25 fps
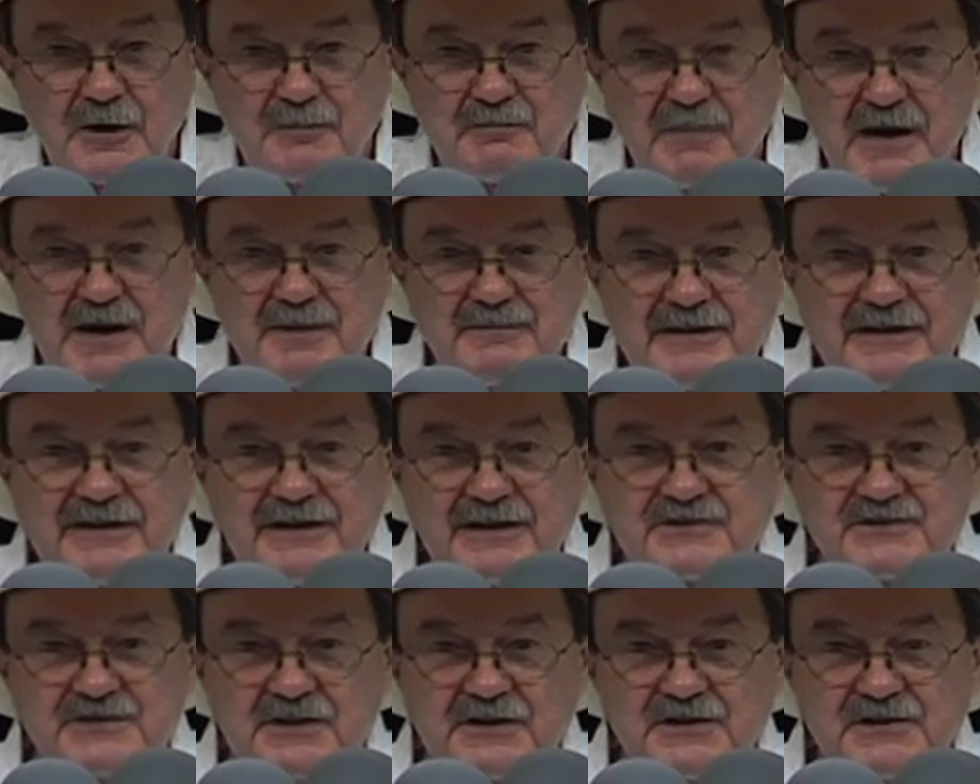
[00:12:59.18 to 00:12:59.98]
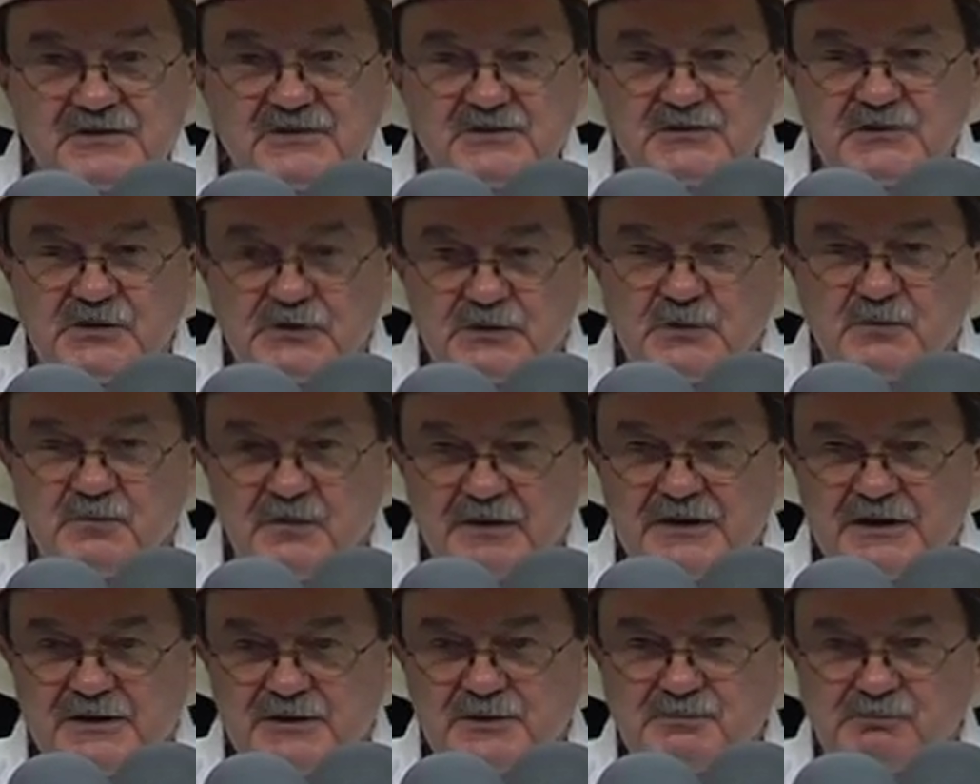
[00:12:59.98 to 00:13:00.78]
A baby exists two
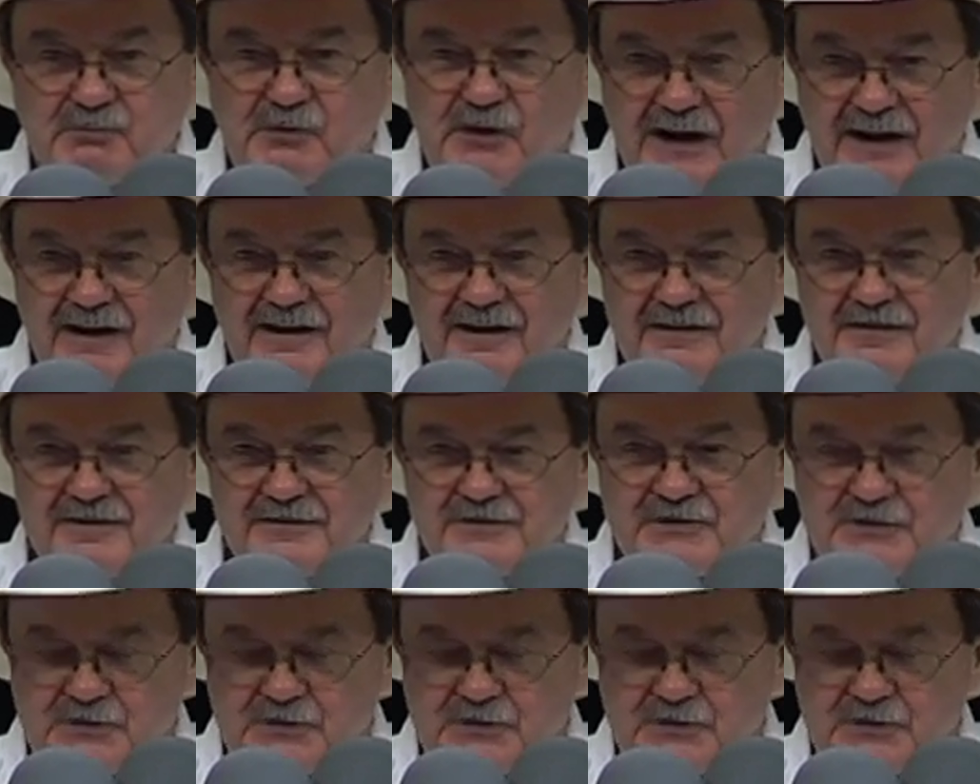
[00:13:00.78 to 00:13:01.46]
weeks prior